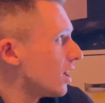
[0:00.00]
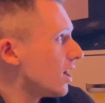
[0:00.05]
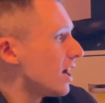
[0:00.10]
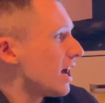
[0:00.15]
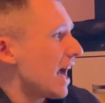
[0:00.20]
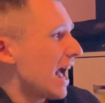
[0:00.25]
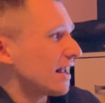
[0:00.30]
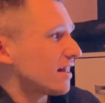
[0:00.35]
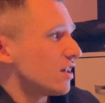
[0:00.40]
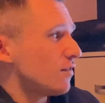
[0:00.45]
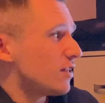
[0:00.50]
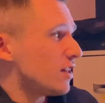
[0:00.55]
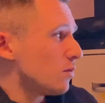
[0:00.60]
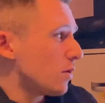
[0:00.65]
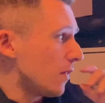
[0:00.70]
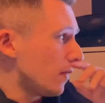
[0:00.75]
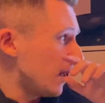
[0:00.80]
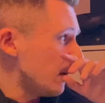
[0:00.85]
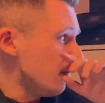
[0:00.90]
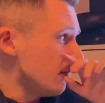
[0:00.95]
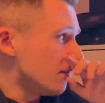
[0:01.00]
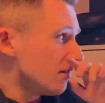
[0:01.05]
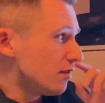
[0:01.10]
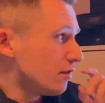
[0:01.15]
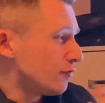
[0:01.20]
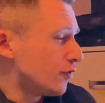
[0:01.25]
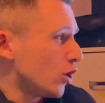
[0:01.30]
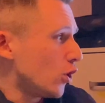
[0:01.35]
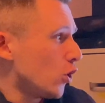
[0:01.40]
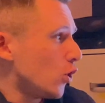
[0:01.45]
Activity 1 then,
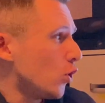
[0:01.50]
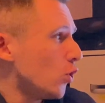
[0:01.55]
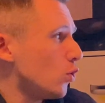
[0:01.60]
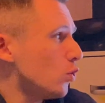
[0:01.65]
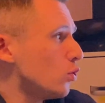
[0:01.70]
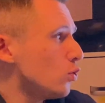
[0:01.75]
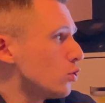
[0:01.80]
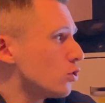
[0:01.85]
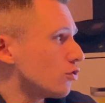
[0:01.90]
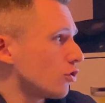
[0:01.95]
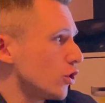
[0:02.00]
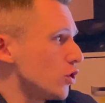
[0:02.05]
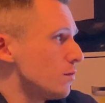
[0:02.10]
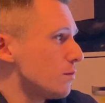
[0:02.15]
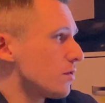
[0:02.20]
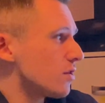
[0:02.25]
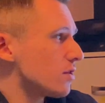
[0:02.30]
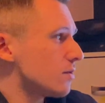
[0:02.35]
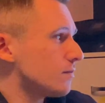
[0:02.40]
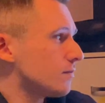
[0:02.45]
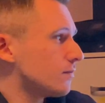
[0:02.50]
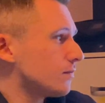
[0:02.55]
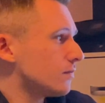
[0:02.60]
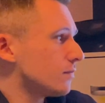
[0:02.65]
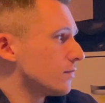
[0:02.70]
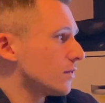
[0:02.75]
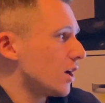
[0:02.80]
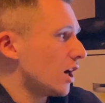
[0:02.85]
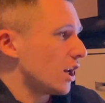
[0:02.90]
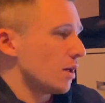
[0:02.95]
for all groups,
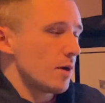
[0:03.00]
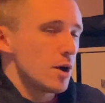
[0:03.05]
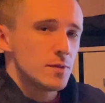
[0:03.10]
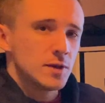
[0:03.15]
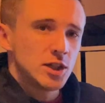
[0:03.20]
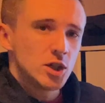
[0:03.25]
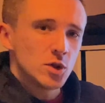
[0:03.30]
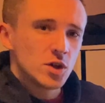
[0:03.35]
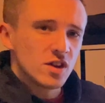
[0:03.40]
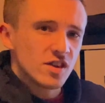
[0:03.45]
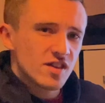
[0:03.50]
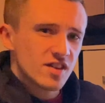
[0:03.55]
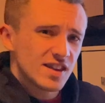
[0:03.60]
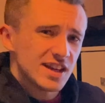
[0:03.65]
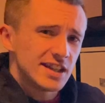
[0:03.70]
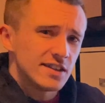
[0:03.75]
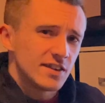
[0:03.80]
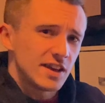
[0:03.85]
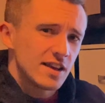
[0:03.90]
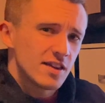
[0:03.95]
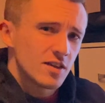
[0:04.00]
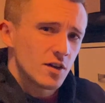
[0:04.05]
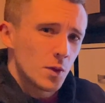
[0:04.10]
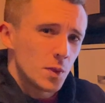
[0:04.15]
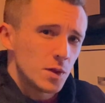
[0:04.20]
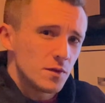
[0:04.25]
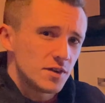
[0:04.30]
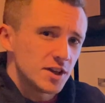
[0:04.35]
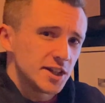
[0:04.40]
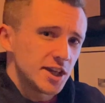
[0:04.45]
and I'm hoping you can see this on the
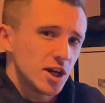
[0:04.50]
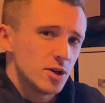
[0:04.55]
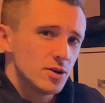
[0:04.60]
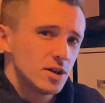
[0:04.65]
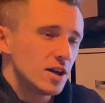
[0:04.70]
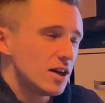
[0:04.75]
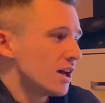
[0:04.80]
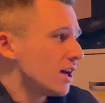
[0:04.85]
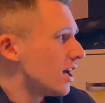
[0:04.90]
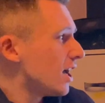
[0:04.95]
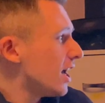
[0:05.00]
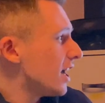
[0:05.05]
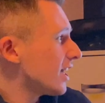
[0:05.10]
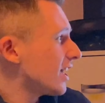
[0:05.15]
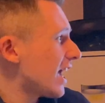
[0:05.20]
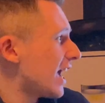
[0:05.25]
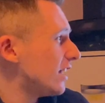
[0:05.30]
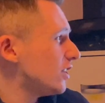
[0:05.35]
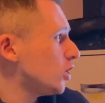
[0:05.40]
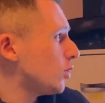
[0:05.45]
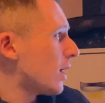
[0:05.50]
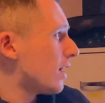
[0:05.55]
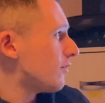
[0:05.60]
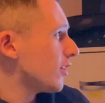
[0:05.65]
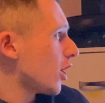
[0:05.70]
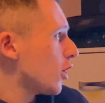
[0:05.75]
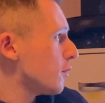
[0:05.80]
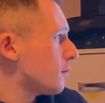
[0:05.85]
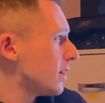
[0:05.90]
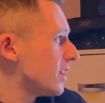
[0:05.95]
video. Can you have a
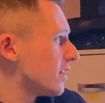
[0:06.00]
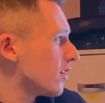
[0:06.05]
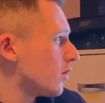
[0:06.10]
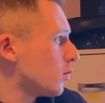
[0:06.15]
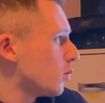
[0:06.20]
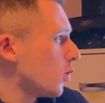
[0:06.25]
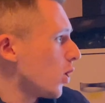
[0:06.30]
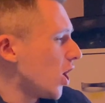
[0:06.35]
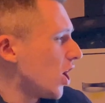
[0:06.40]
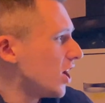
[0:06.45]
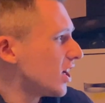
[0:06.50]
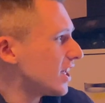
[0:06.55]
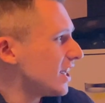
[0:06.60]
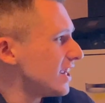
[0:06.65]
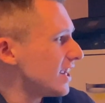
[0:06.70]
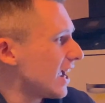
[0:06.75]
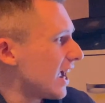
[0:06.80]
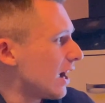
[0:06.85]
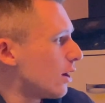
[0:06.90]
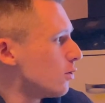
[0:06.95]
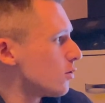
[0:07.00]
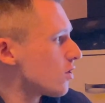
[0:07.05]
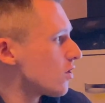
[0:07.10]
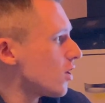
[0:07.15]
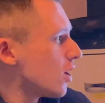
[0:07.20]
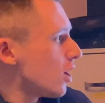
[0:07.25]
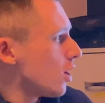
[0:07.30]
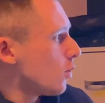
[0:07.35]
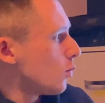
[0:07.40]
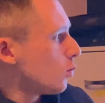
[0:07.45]
go, please, at working out
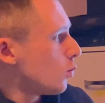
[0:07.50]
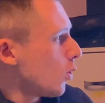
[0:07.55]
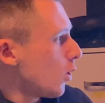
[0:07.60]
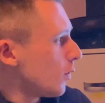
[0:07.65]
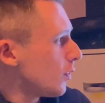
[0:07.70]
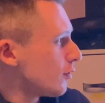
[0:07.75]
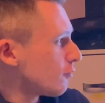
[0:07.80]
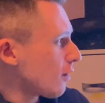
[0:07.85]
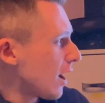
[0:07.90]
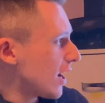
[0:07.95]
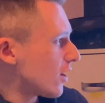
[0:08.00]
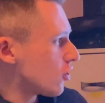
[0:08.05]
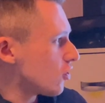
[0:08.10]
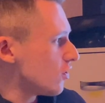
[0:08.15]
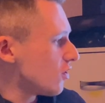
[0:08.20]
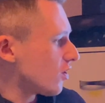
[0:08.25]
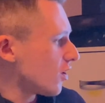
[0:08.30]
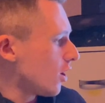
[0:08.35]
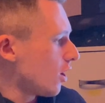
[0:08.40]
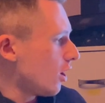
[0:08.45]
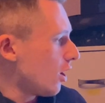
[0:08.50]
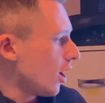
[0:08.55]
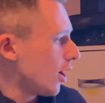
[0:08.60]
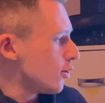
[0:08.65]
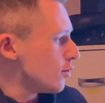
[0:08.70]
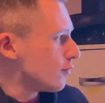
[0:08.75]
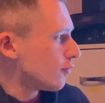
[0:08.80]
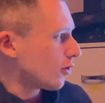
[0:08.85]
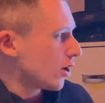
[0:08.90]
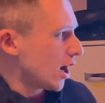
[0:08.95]
what the fractions are
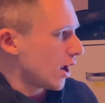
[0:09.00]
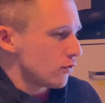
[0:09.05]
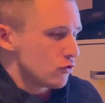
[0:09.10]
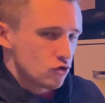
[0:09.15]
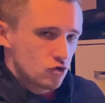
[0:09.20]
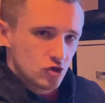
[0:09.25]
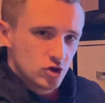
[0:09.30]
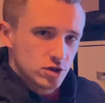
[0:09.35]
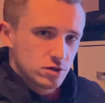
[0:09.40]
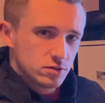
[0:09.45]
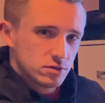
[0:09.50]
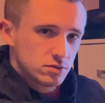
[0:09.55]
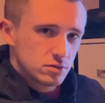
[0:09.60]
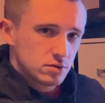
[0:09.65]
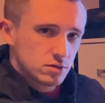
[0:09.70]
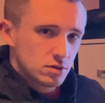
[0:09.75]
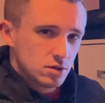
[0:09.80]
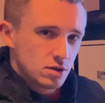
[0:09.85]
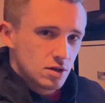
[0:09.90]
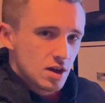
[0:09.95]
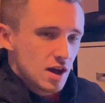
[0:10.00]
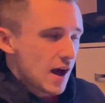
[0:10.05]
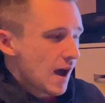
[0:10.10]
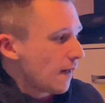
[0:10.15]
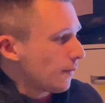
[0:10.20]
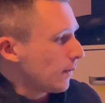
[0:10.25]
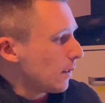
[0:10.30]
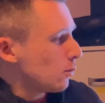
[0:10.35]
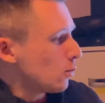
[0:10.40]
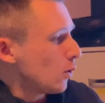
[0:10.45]
over 100, and
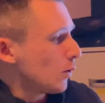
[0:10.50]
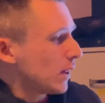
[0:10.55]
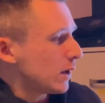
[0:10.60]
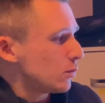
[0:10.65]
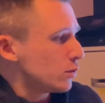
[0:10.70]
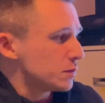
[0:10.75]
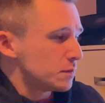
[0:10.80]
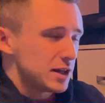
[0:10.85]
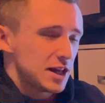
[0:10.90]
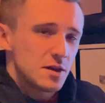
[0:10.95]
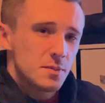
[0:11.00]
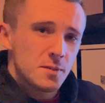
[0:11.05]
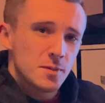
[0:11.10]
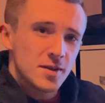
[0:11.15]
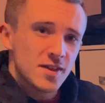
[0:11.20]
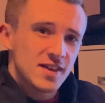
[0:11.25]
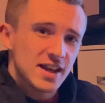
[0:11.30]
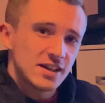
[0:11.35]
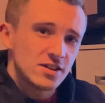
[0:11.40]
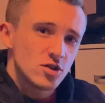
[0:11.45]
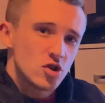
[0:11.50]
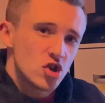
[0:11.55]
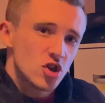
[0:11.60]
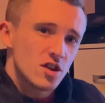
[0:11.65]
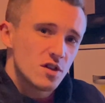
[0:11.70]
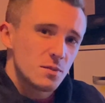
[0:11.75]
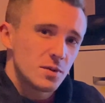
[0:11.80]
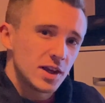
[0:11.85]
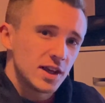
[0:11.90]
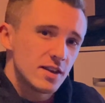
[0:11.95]
then what they would be as percentages,
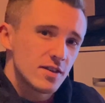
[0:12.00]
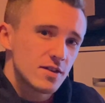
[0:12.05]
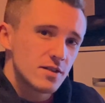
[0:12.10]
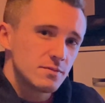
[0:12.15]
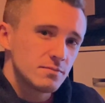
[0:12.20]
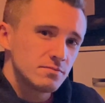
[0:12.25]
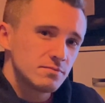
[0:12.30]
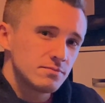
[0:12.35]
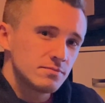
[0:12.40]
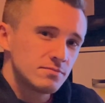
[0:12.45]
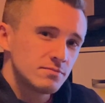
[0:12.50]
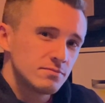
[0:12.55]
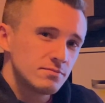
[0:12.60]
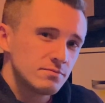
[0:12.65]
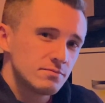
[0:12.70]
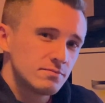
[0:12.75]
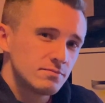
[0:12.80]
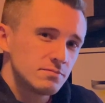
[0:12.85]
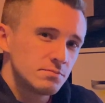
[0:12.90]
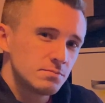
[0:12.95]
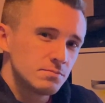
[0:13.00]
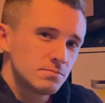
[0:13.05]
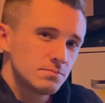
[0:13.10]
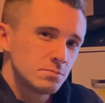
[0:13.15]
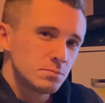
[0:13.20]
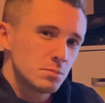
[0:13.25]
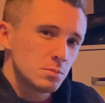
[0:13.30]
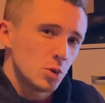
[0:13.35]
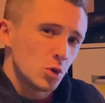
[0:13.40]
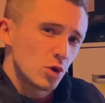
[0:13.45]
please?
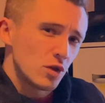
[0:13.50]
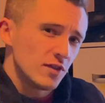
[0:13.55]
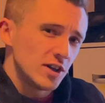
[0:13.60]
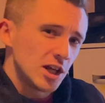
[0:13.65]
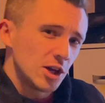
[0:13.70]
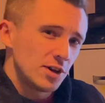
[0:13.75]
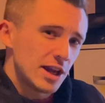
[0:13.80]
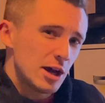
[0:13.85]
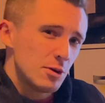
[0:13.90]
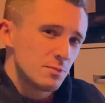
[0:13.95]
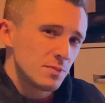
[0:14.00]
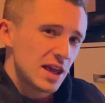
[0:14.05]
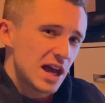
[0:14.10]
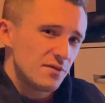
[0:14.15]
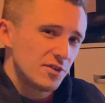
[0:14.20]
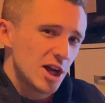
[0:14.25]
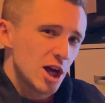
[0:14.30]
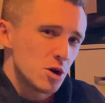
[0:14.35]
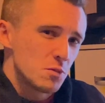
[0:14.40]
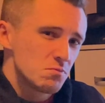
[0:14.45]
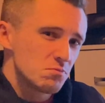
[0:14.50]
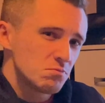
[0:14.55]
Pause the video now, have a go.